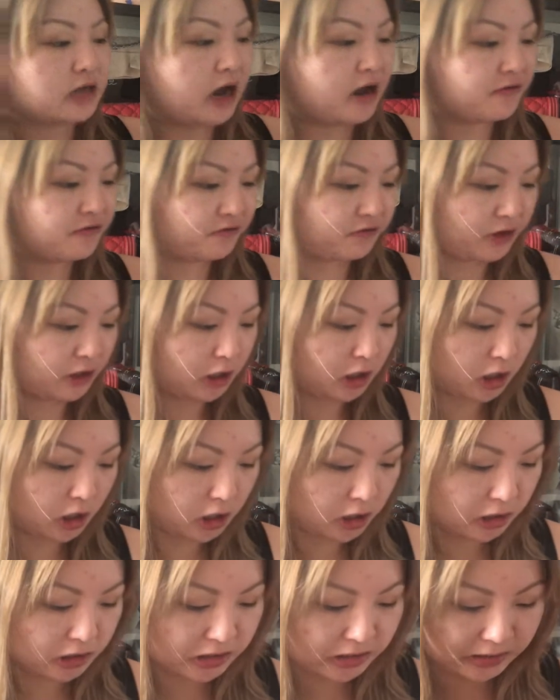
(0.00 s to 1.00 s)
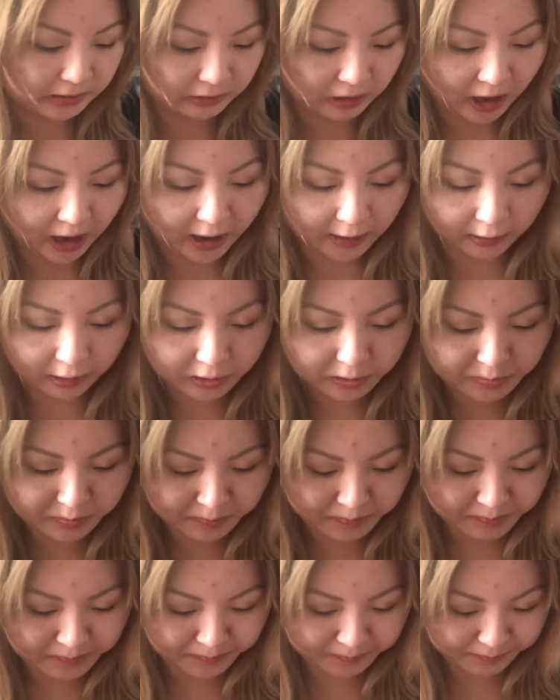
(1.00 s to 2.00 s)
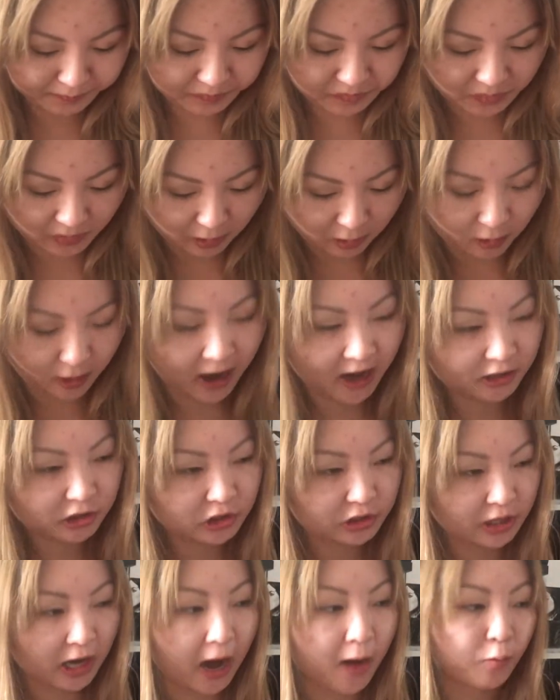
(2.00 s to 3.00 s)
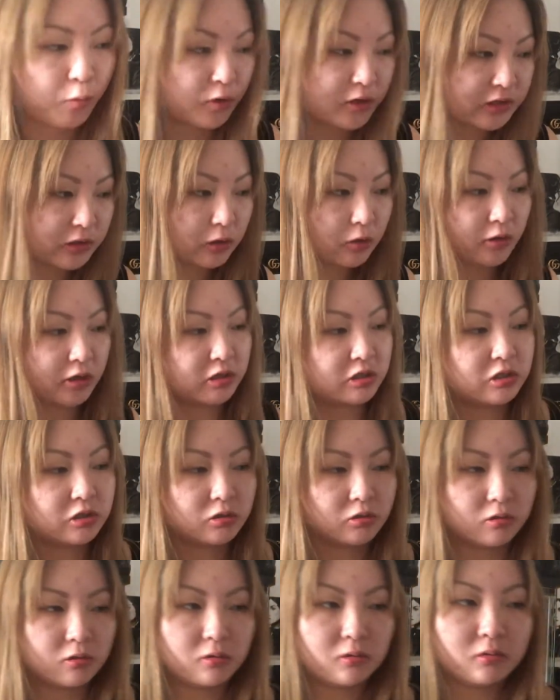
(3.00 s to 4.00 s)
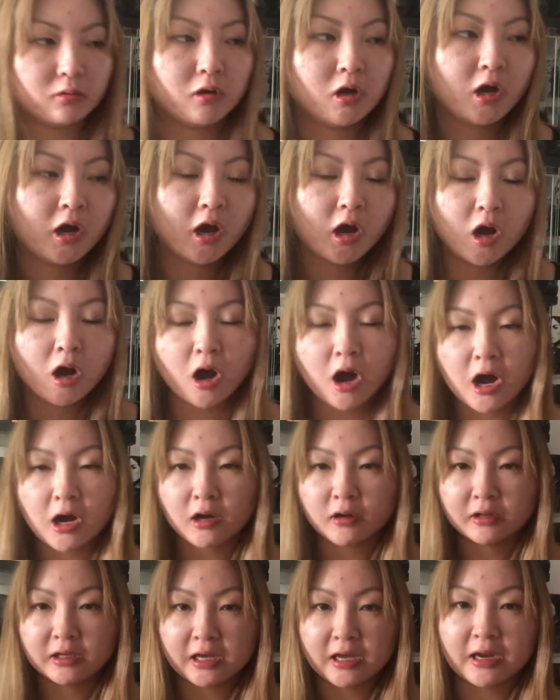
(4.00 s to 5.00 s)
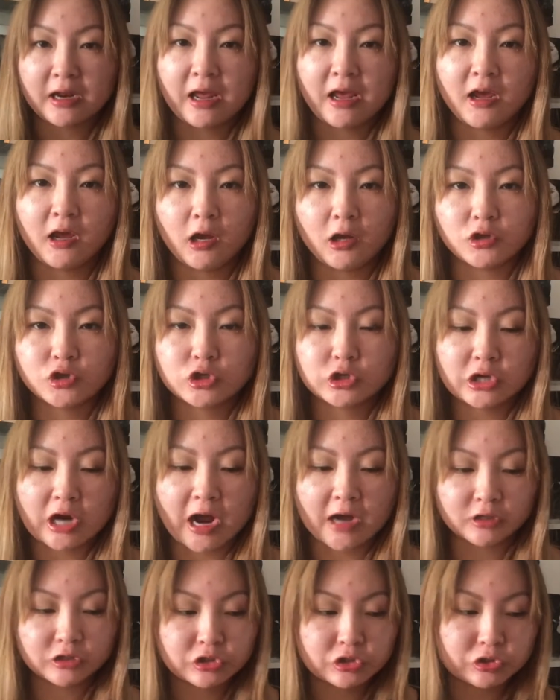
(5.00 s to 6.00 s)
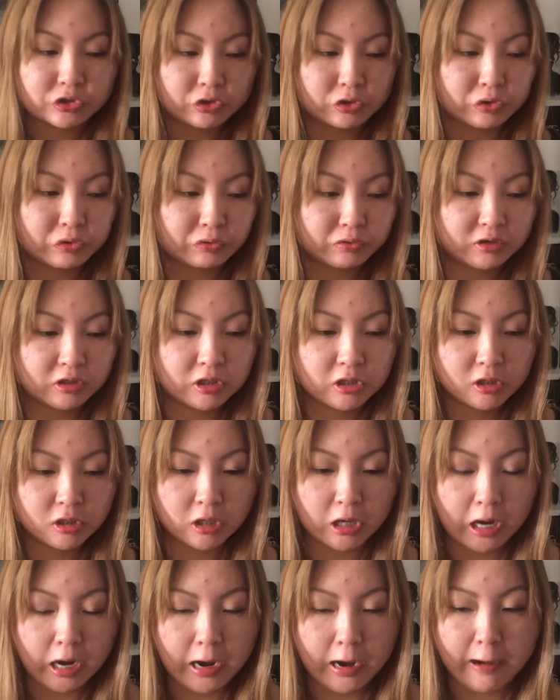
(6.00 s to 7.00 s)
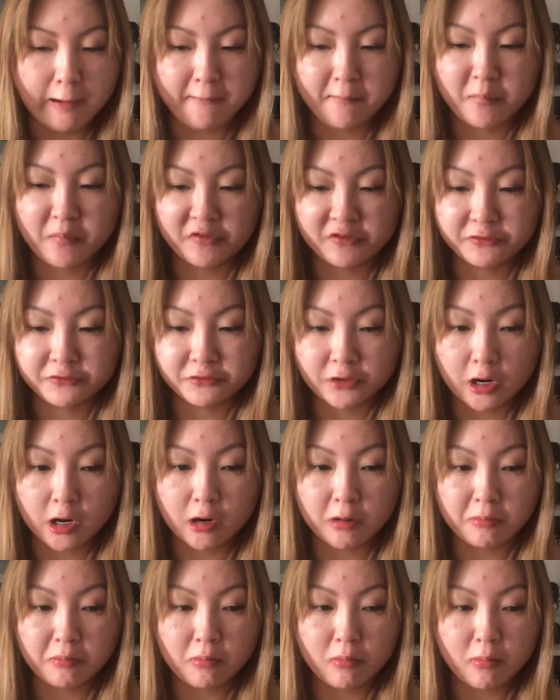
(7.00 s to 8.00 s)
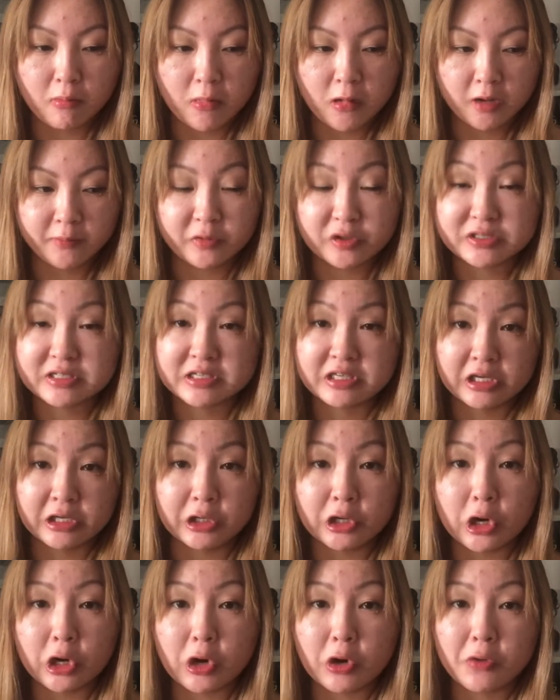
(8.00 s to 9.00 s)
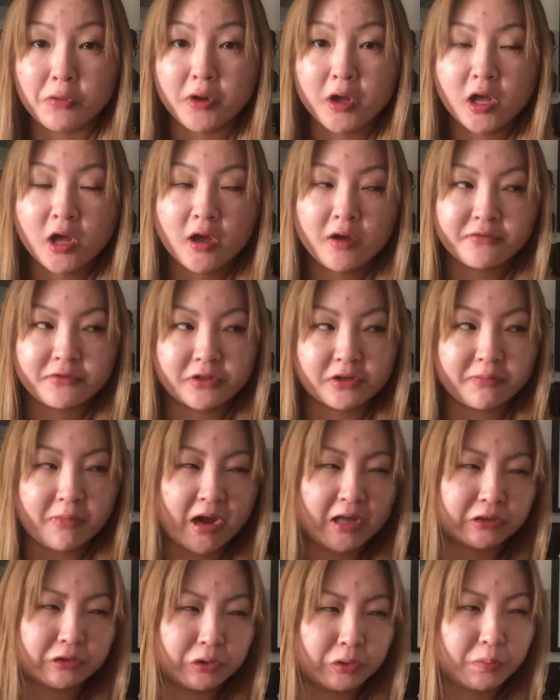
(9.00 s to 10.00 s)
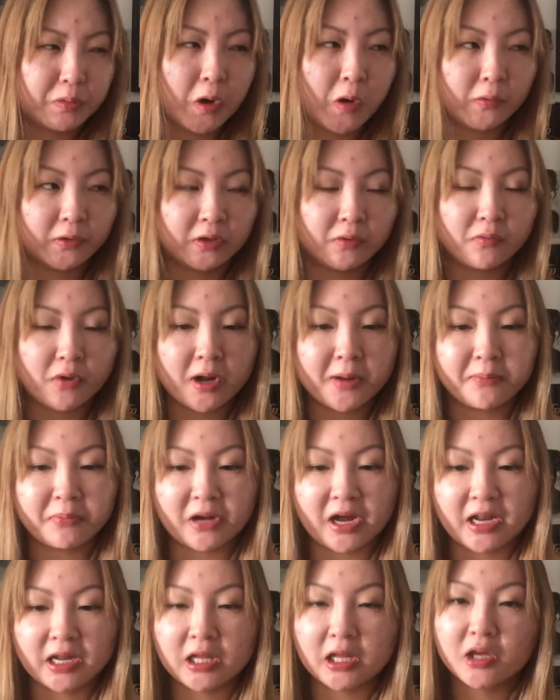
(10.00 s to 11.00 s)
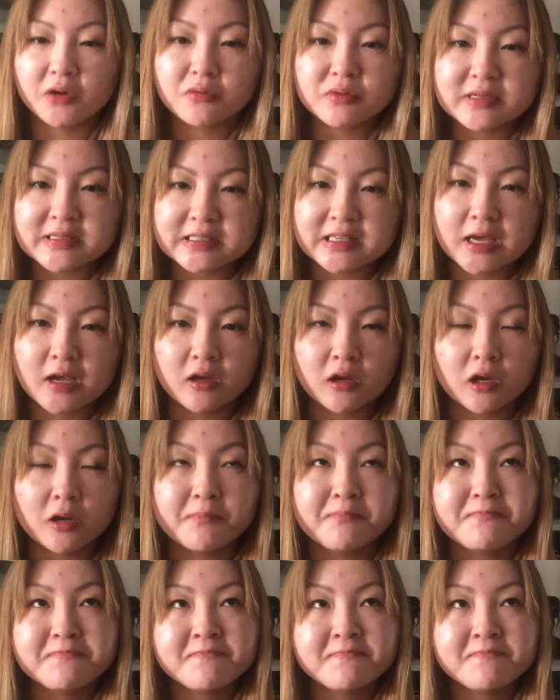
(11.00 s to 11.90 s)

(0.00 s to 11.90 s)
I figured like, or actually I was going to get a tracksuit from Moschino, the My Little Pony one, but it was like,